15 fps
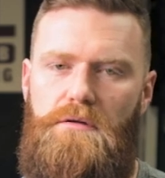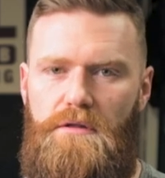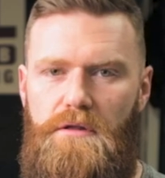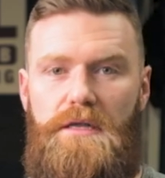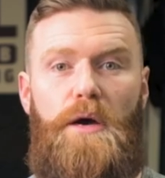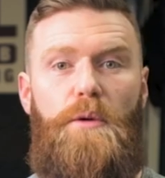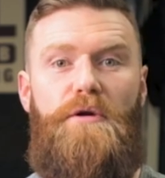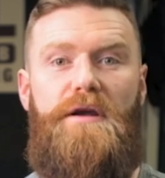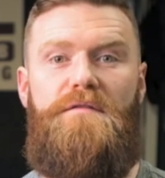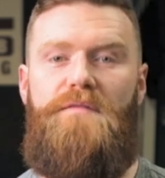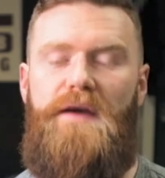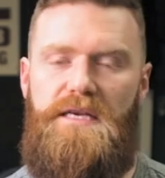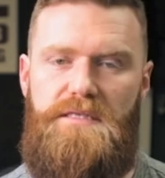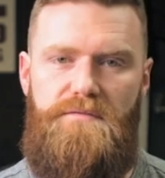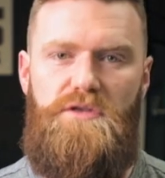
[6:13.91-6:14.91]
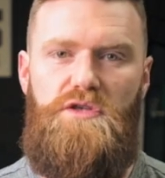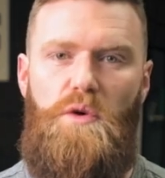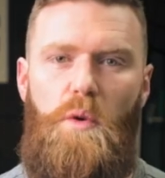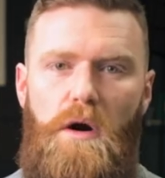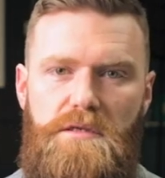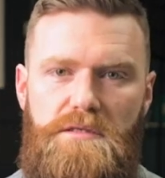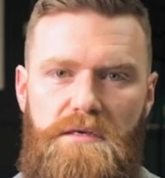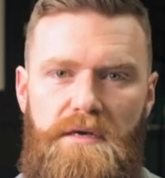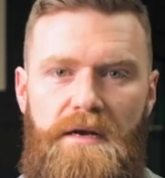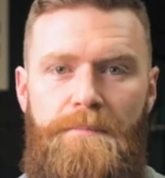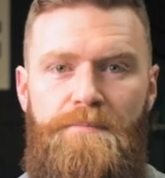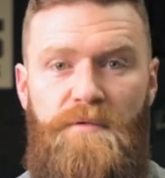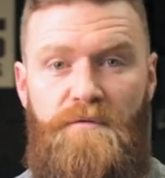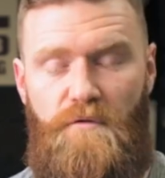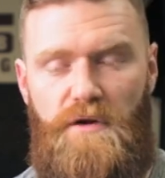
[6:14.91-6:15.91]
or the lowering phase of a squat,
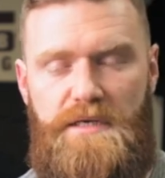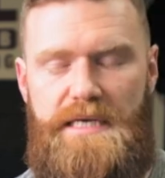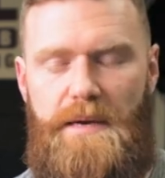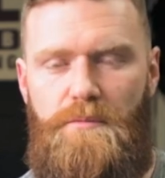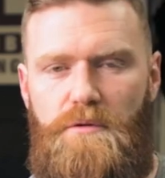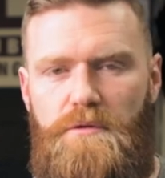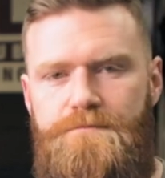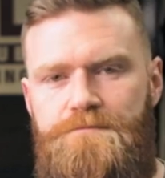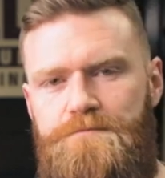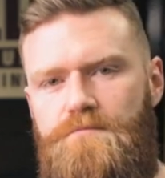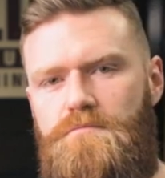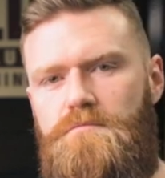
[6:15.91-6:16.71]
for example.